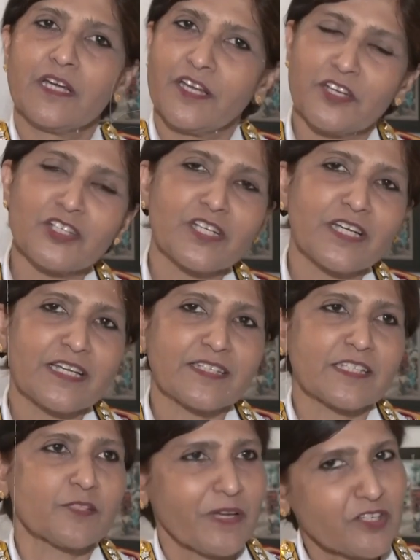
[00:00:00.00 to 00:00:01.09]
initially as a
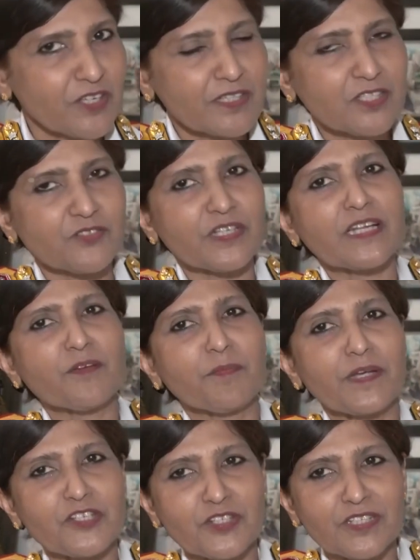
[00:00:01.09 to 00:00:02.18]
specialist treating
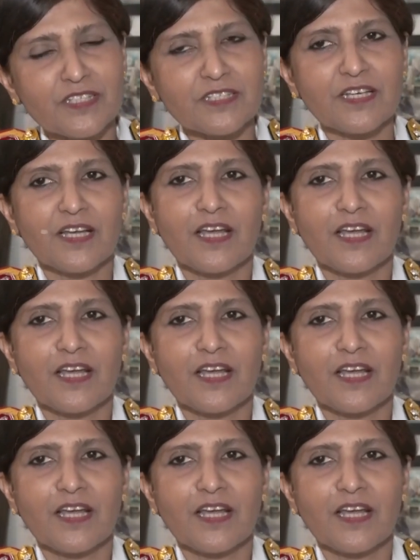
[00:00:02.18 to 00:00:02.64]
patients,